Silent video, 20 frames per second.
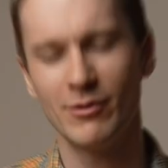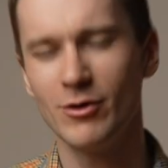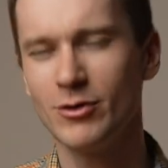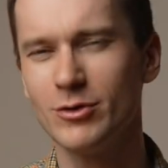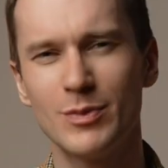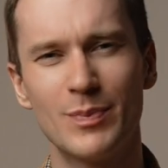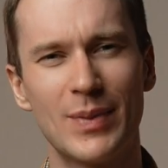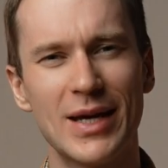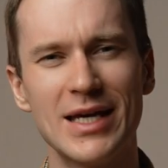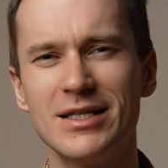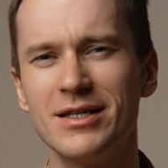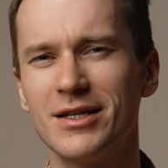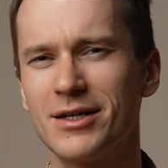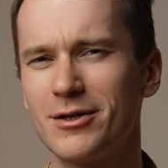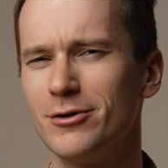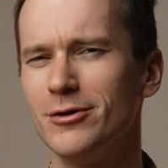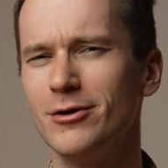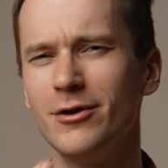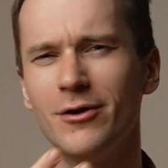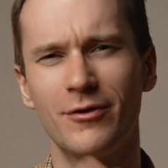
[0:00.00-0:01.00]
most basic
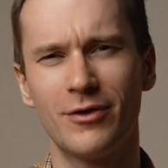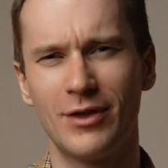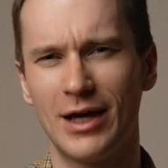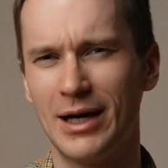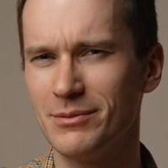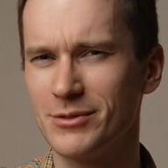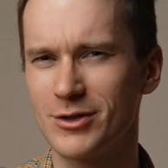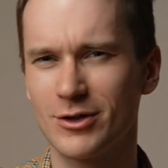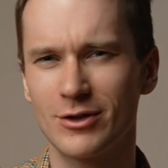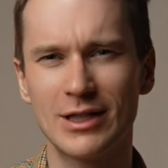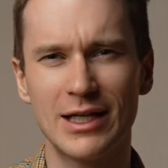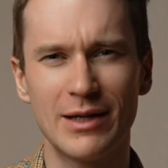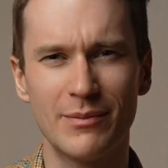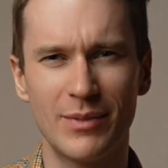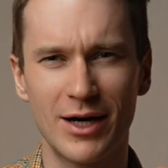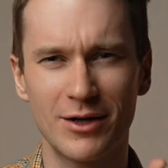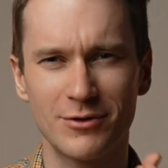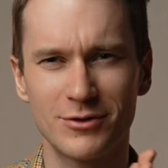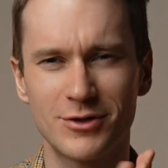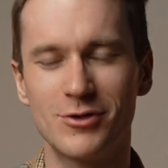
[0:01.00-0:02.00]
rule of thumb talking
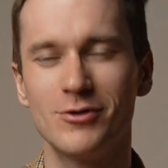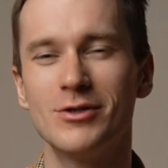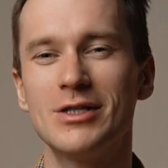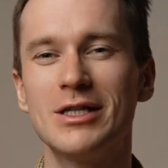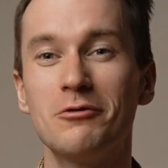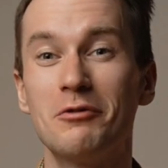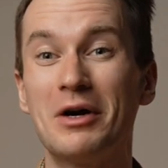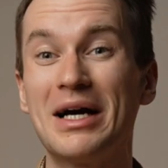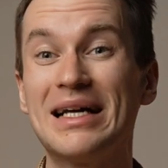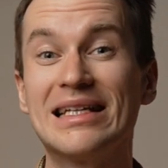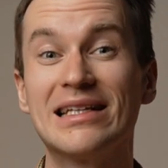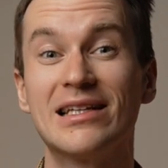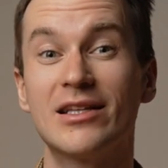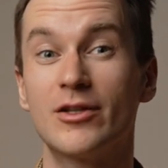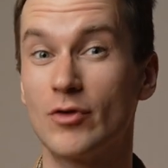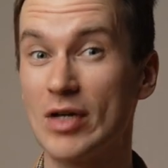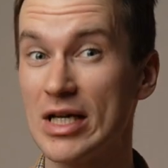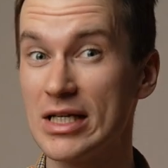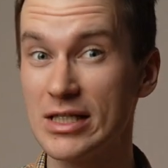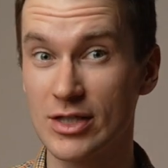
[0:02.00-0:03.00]
about choosing wine in
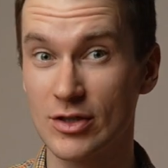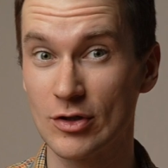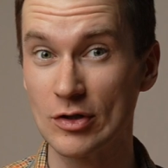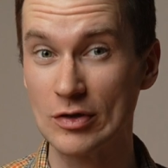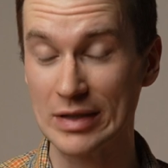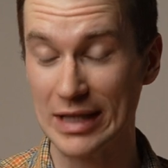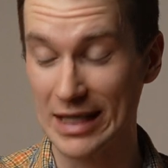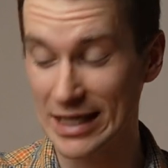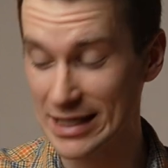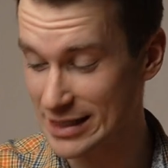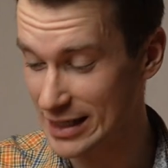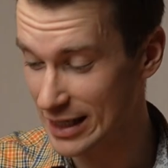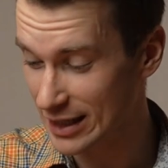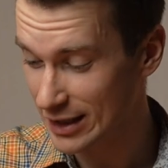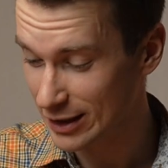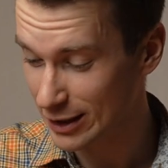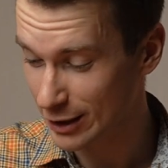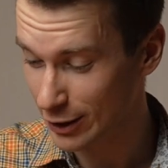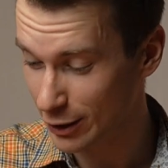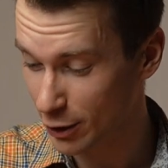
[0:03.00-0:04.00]
a restaurant is
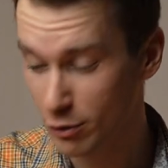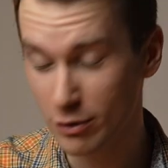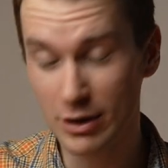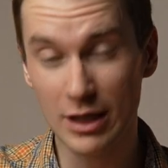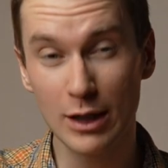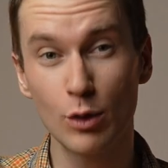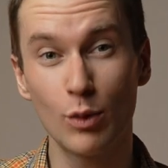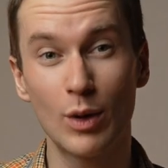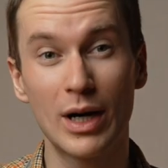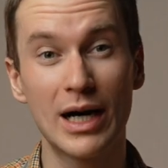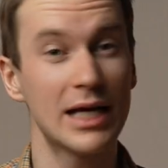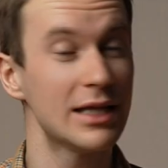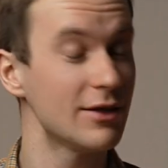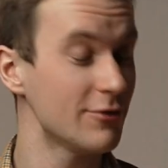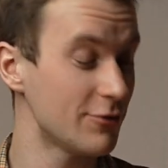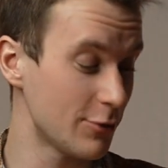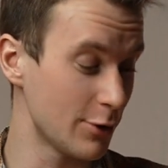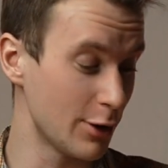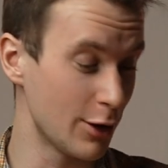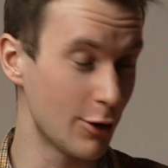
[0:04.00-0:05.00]
local wine
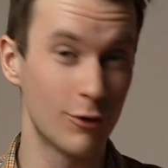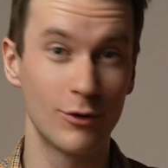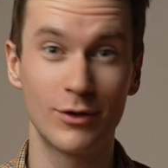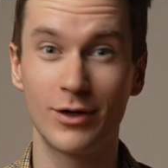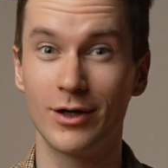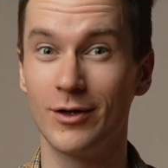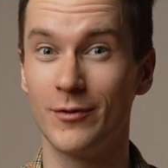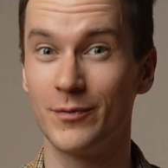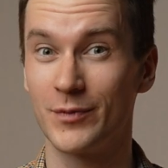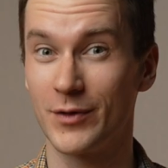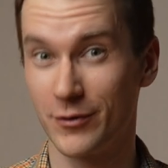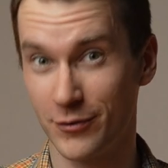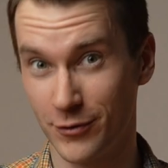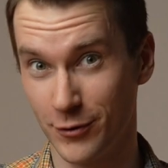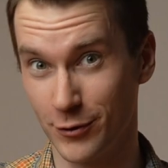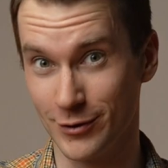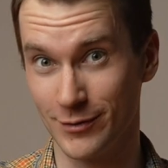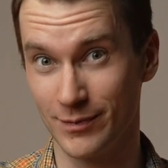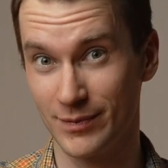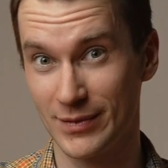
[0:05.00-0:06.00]
for local food.